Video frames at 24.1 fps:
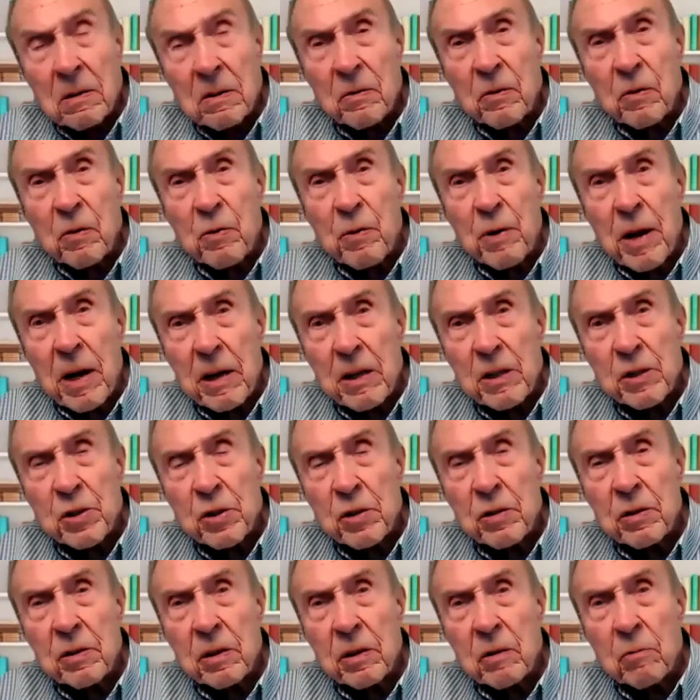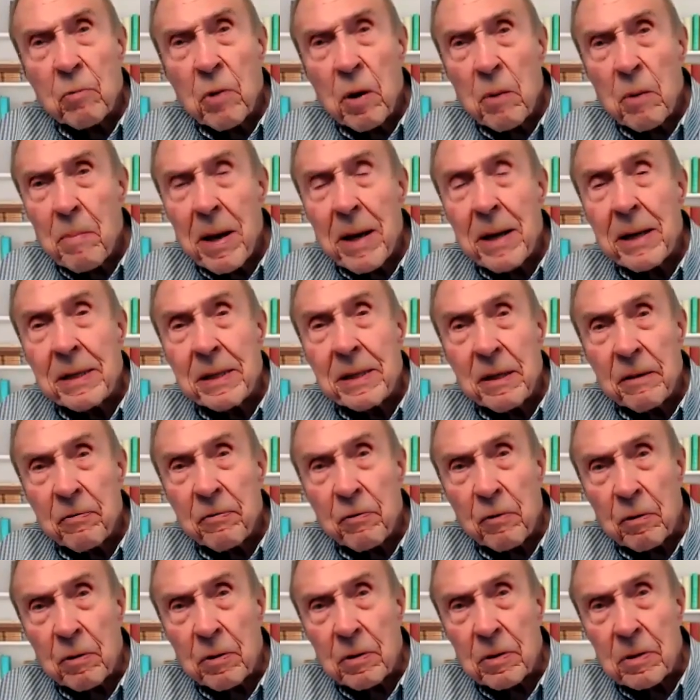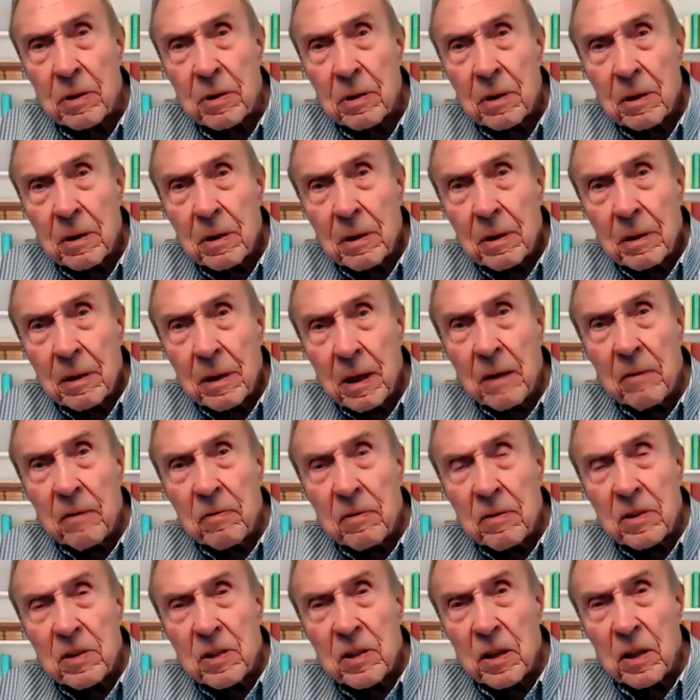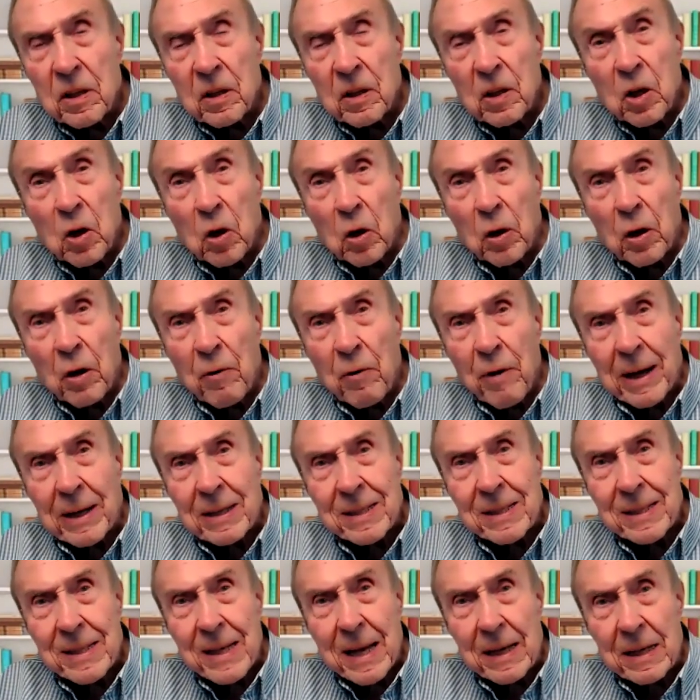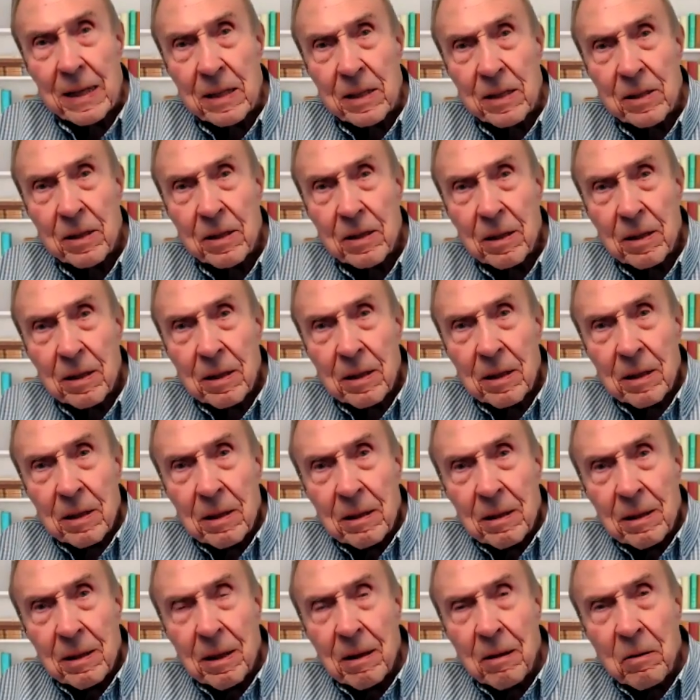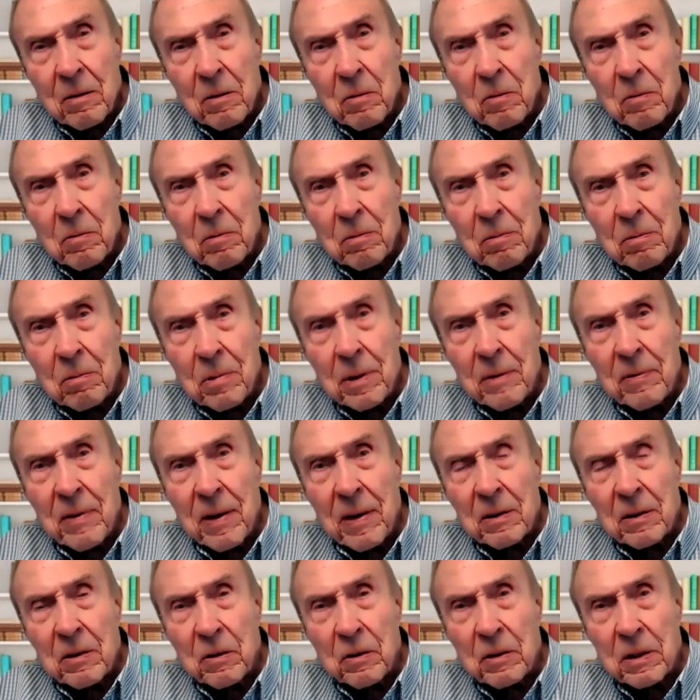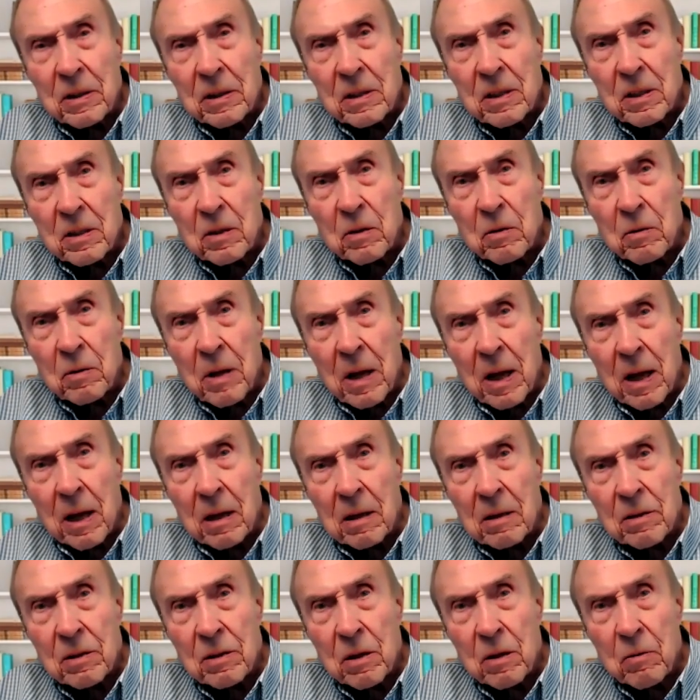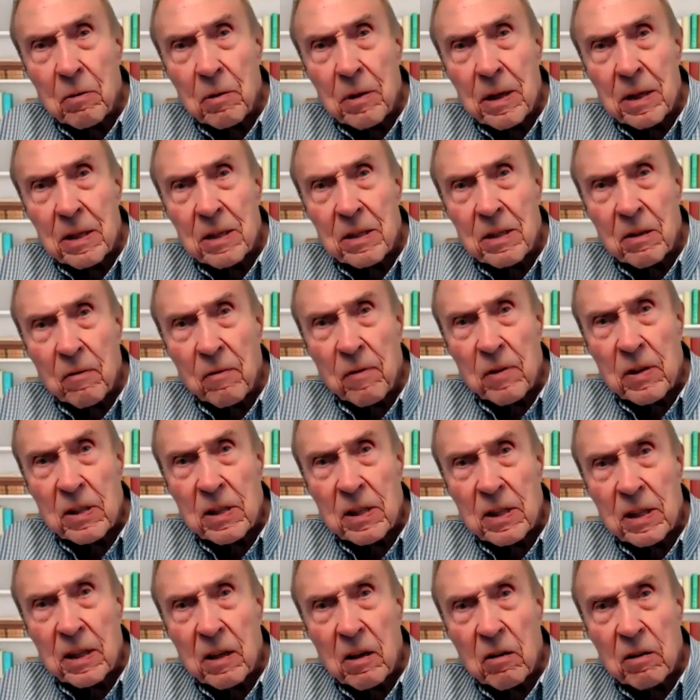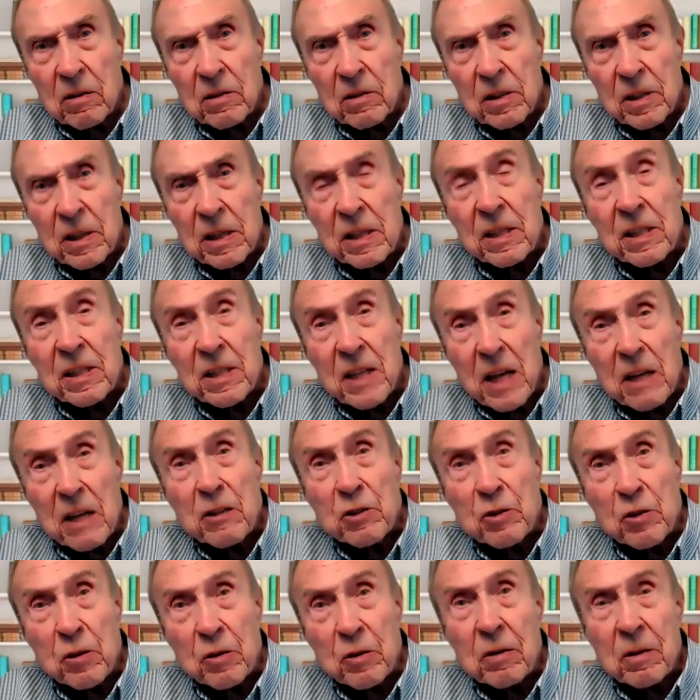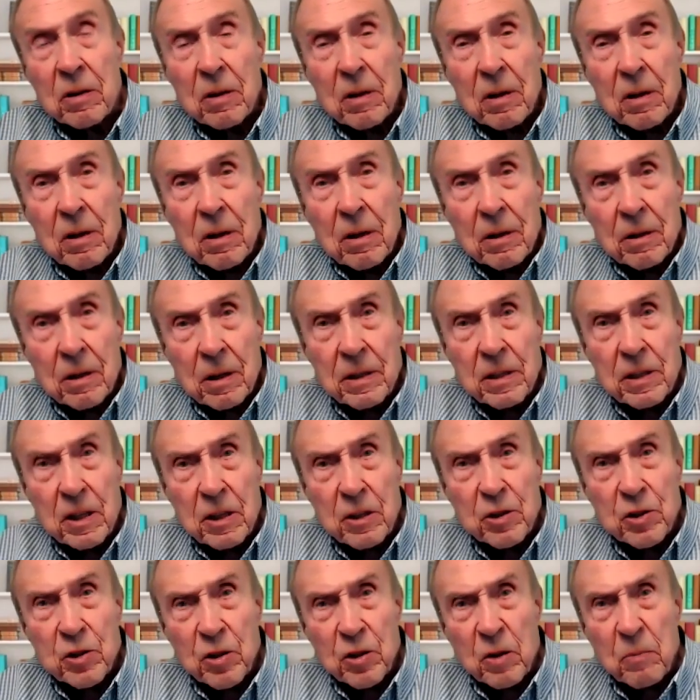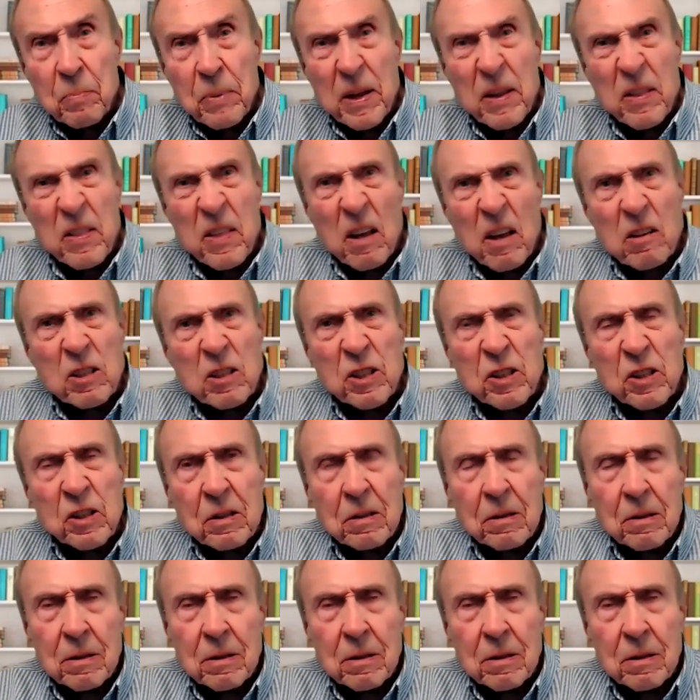of creation that we're made different, even to the colour extent. Now, we've had nothing to do that. So it's obviously God's intention that it should be thus.